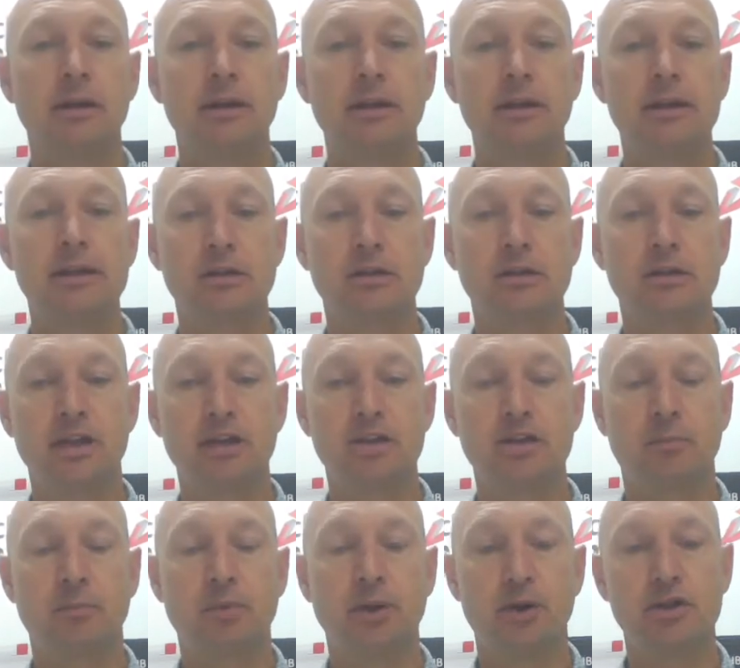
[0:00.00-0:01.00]
is looking
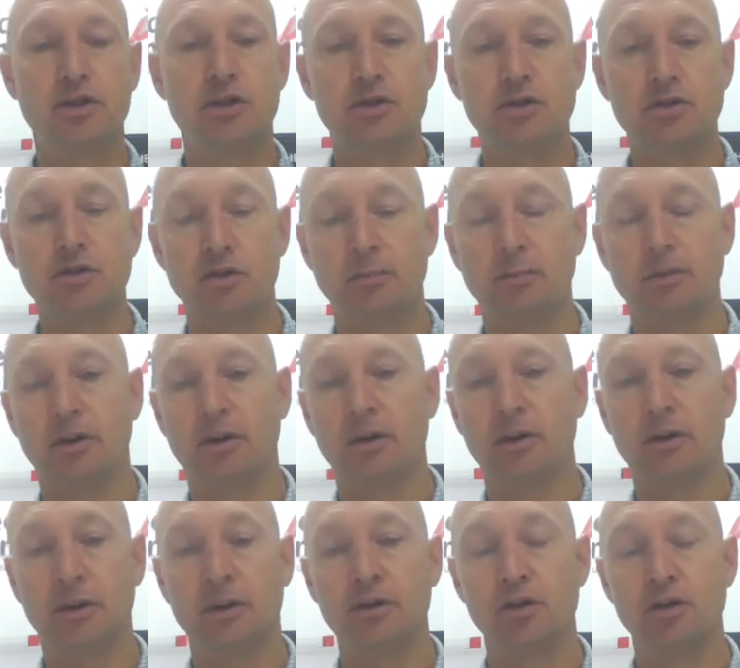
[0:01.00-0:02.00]
to purchase
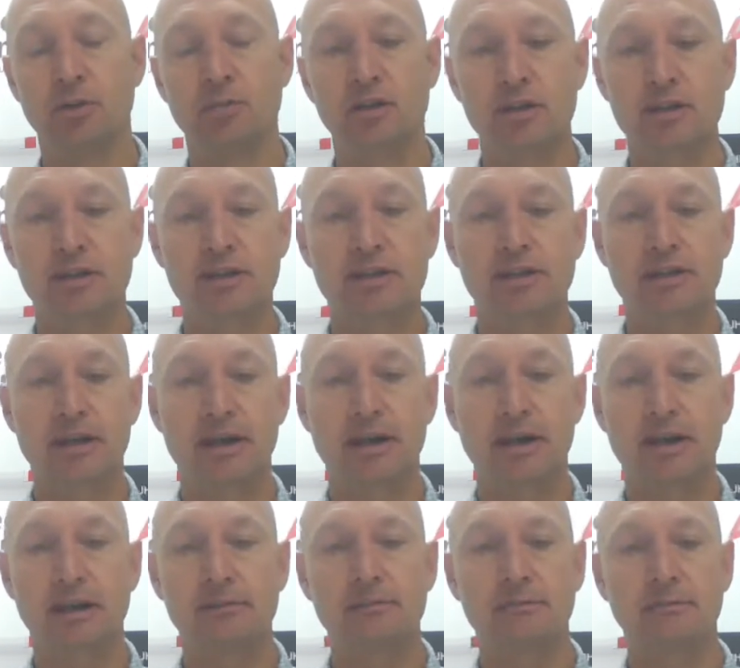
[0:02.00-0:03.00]
numerous
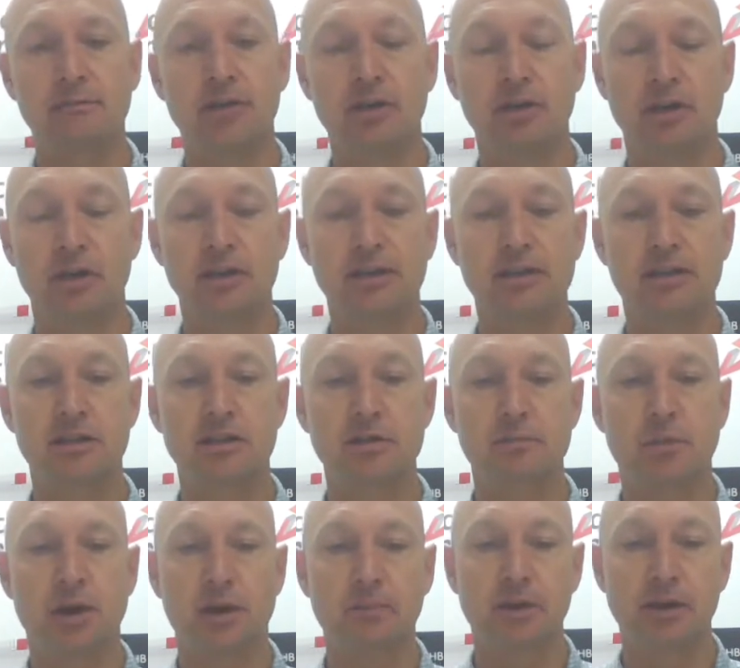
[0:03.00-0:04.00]
units and
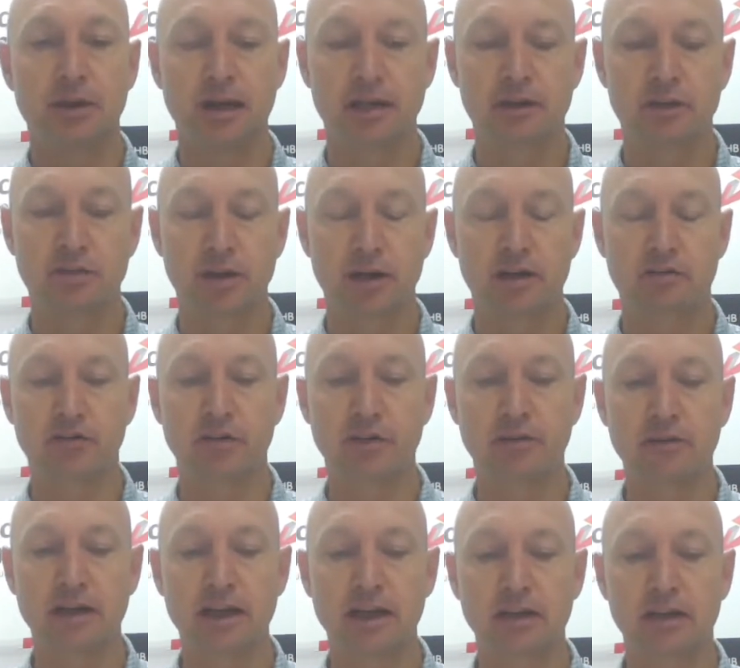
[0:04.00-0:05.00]
to populate quite a few
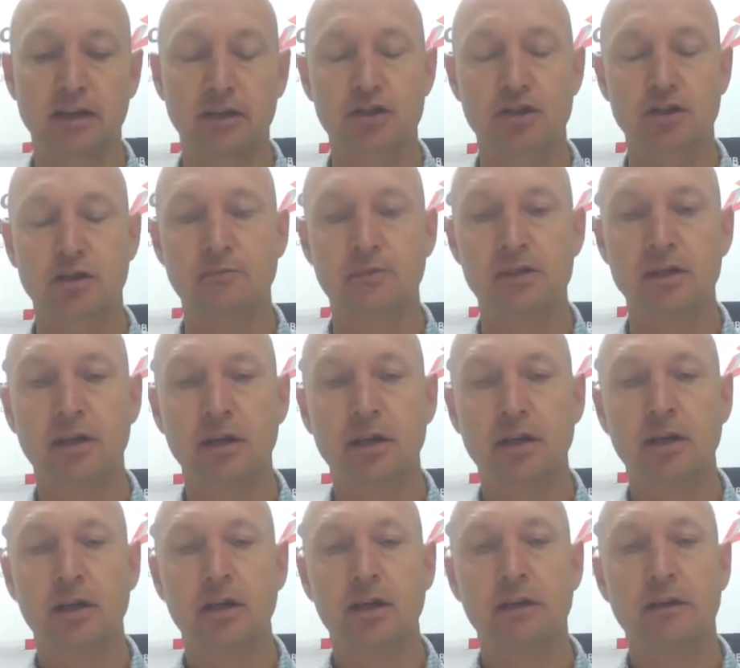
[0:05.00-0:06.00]
of their classrooms,
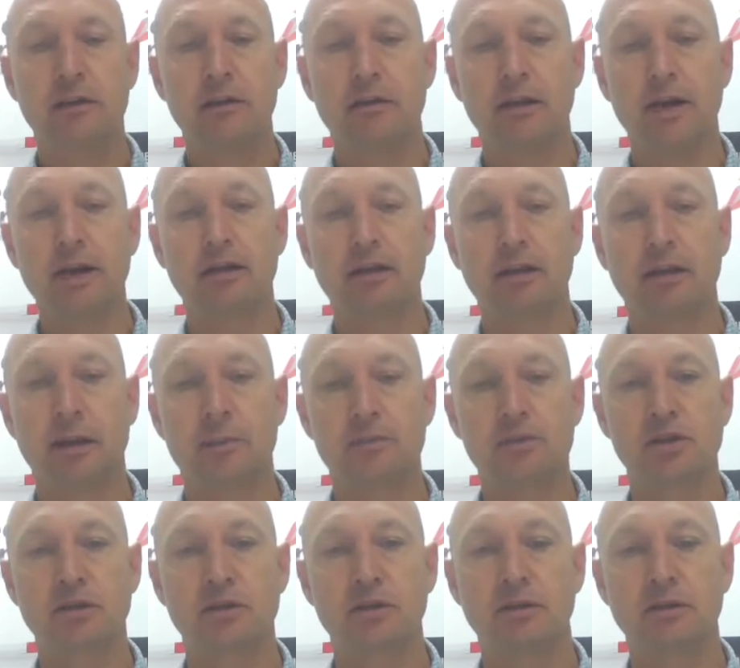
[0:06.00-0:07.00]
the rental
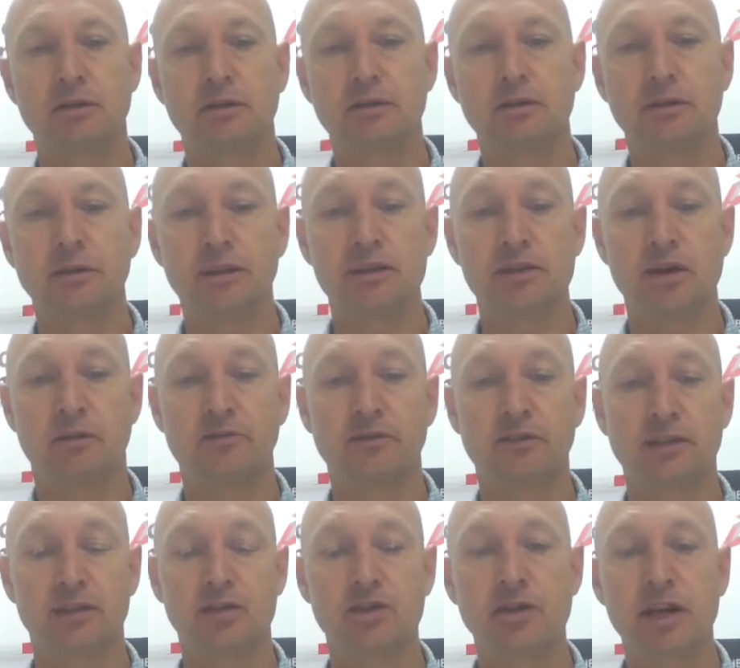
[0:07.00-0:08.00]
option is
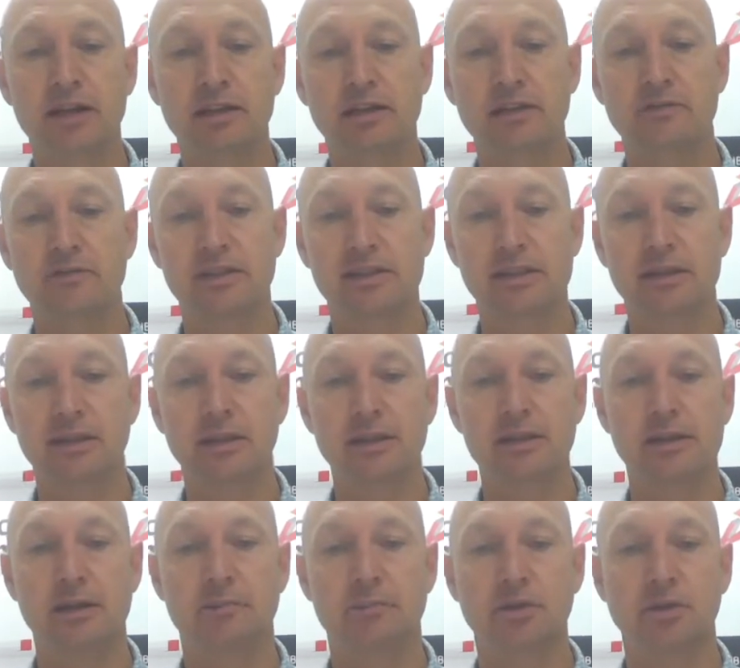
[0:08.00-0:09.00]
often attractive. It's an
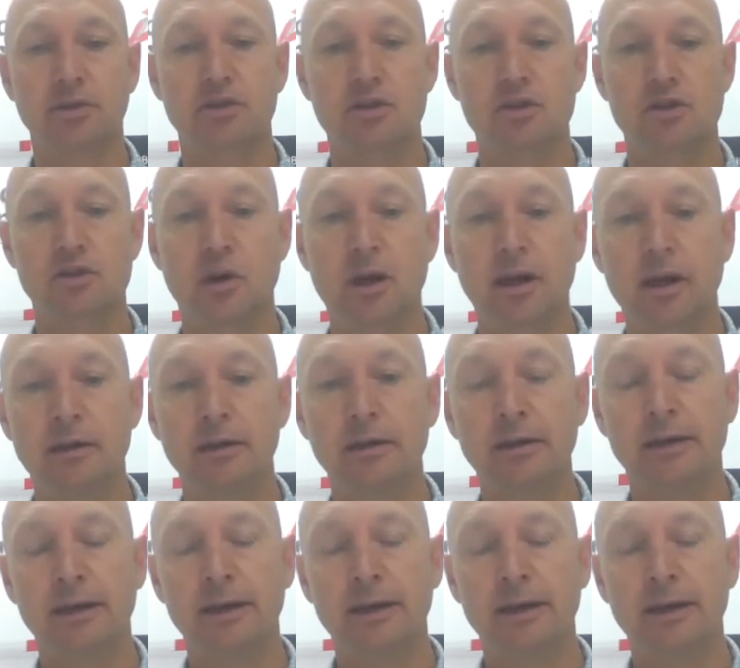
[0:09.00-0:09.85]
easier pill to swallow.